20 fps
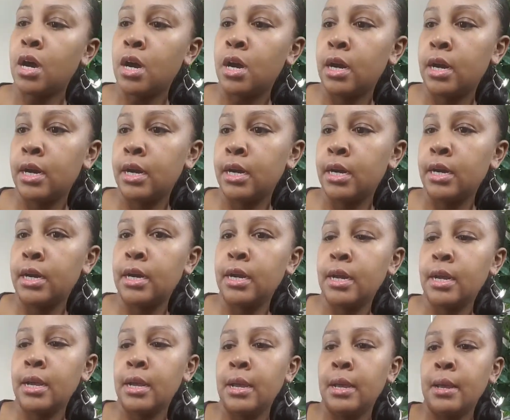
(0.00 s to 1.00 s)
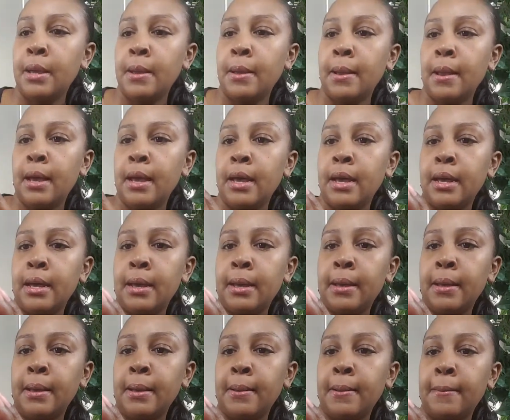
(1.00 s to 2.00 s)
are
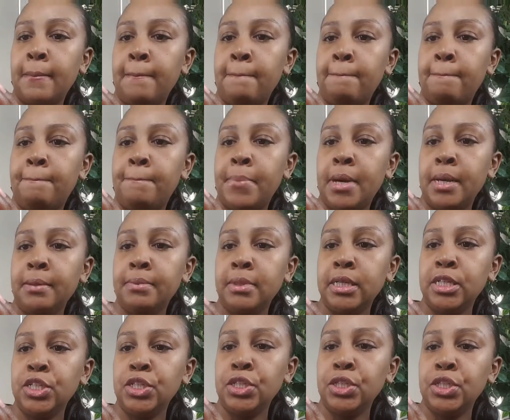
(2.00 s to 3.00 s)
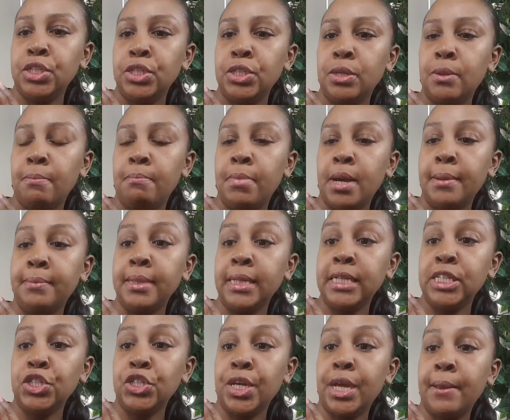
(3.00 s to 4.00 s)
uh, bubbly,
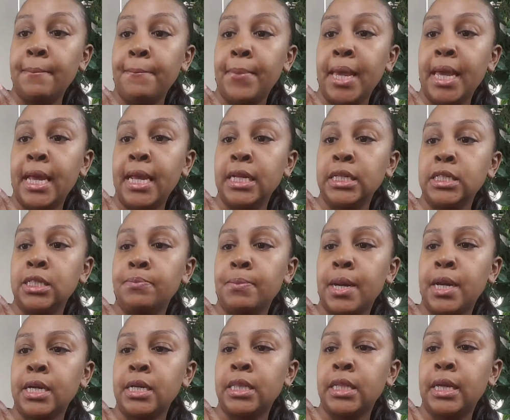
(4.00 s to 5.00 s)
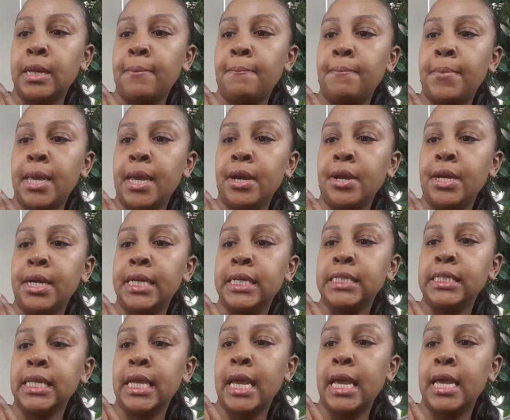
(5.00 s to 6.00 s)
bubbly champagne, sparkling berries,
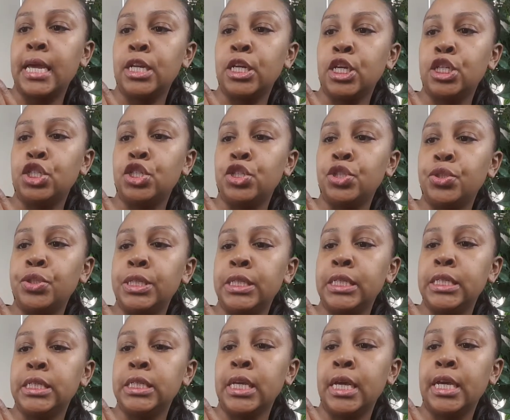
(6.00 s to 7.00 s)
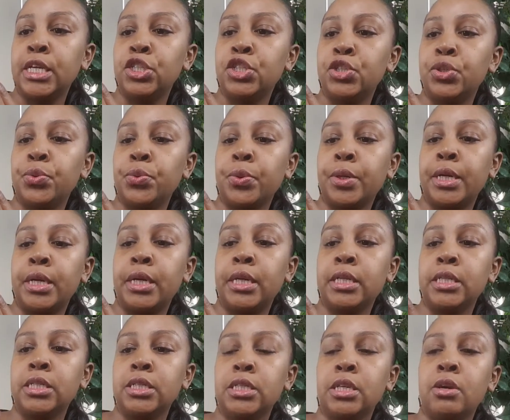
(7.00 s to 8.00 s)
and juicy
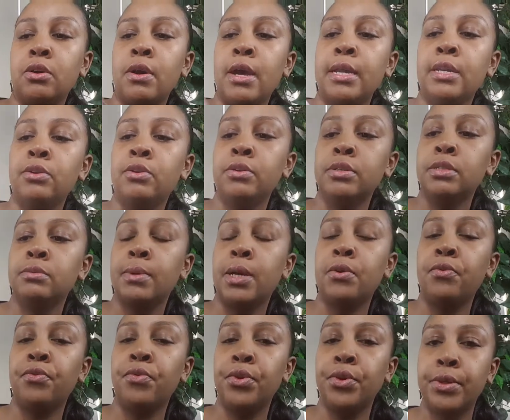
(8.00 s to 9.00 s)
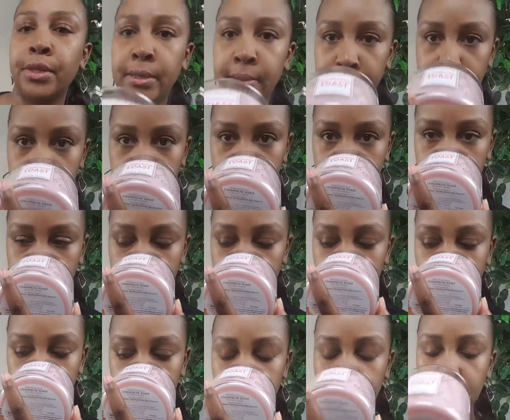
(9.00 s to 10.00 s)
tangerine. So I knew it smelled pretty.
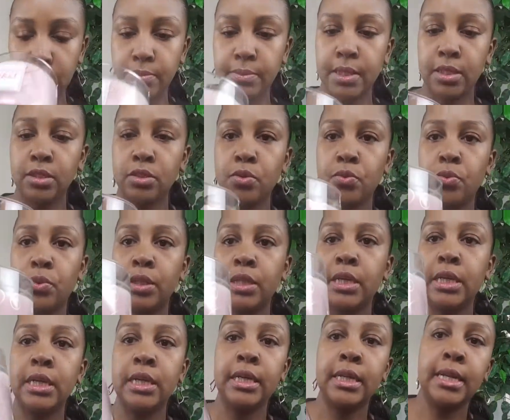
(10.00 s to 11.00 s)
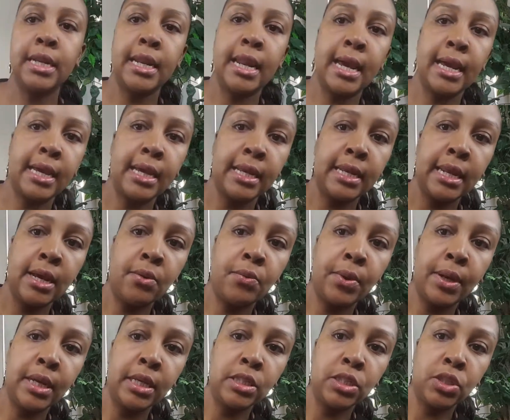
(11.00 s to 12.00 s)
smells really good, and I cannot
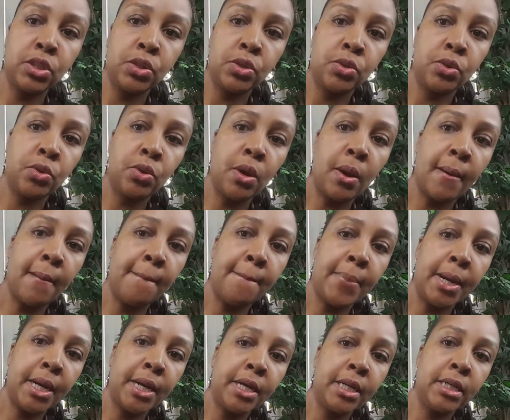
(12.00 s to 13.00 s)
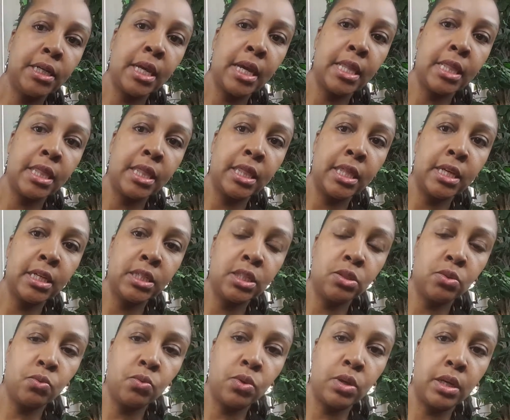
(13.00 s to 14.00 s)
wait to burn this
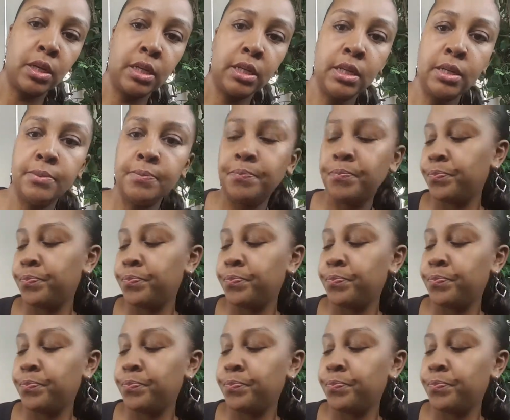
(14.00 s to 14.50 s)
one.